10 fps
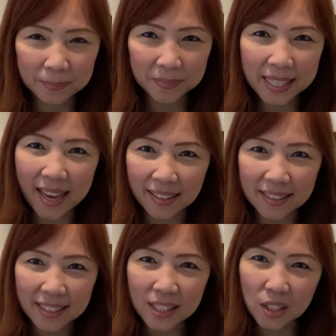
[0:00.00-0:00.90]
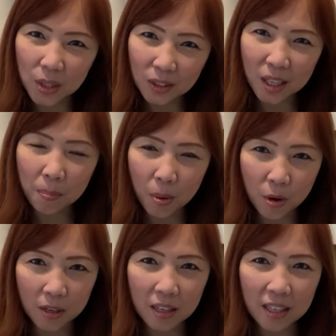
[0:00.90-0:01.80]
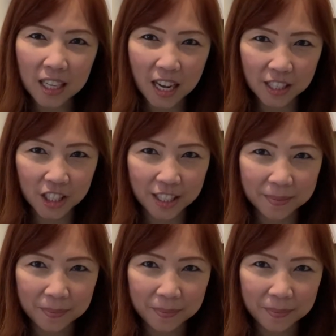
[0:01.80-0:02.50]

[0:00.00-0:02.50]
Yeah, it's a salty pork congee.